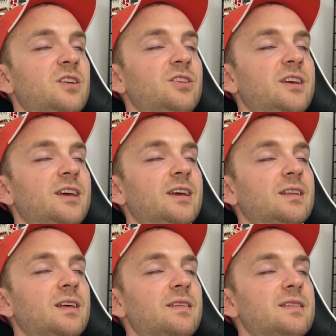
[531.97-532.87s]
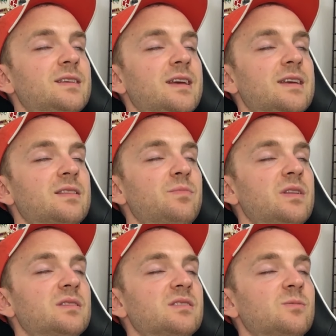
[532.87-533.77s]
Can you hear that they're taking the
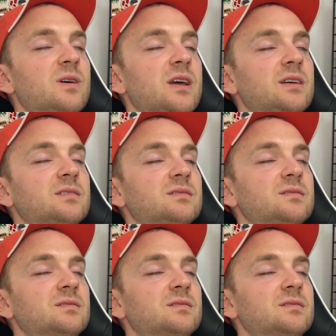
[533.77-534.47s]
bins away?